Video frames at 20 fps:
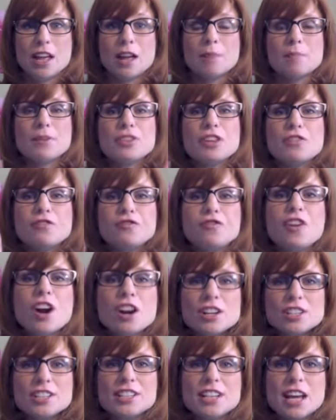But the
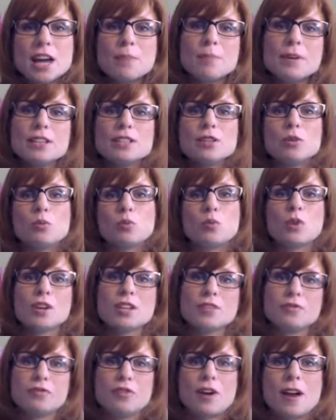first step is a
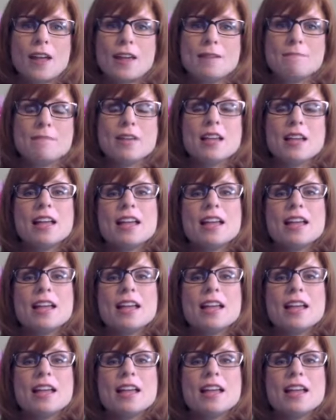reframe.